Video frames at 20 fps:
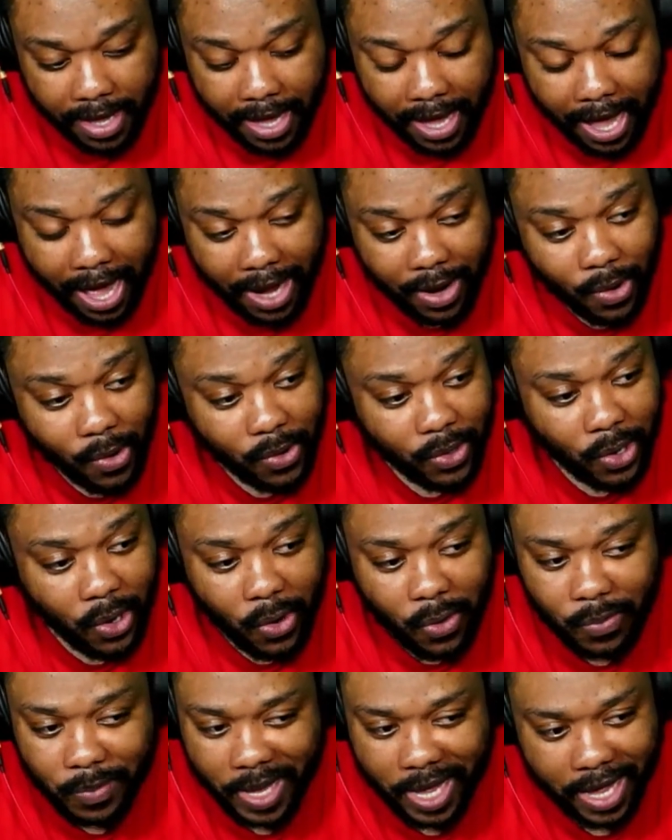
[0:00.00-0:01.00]
I don't
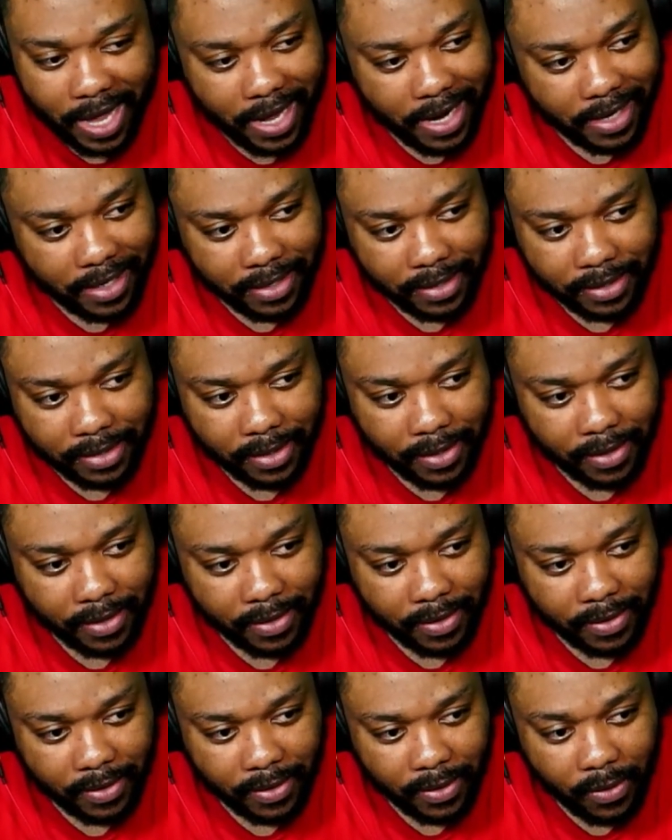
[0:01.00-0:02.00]
know, man.
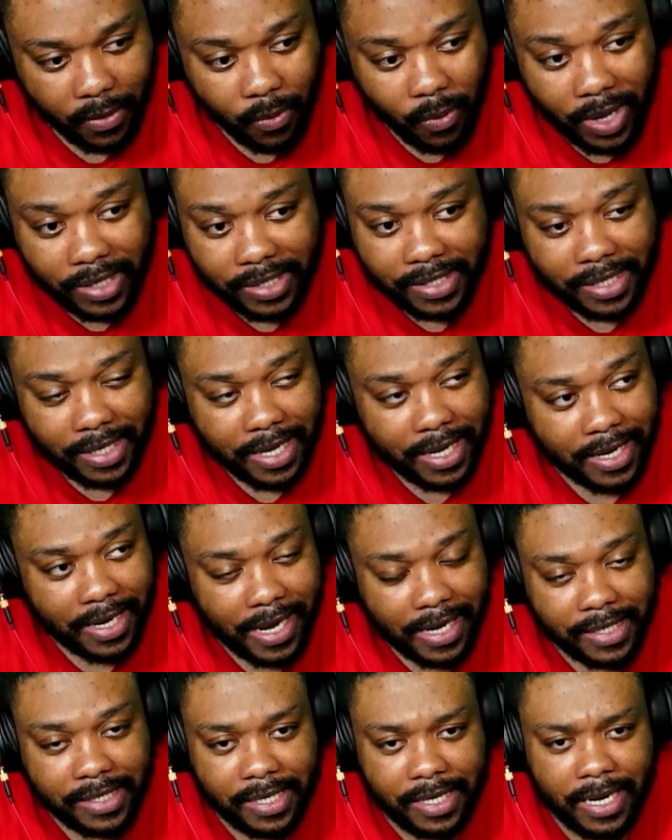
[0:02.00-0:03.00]
What's the
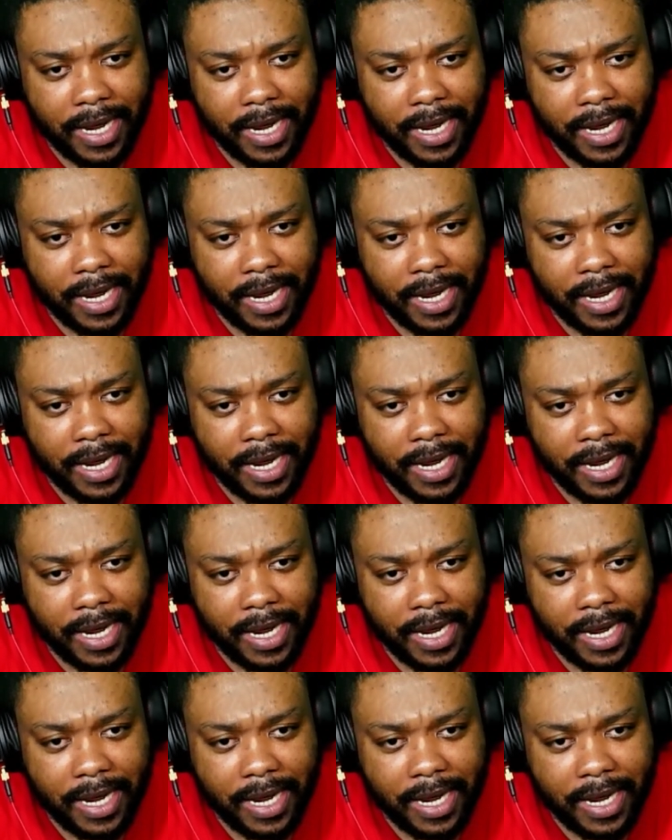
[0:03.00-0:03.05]
connection?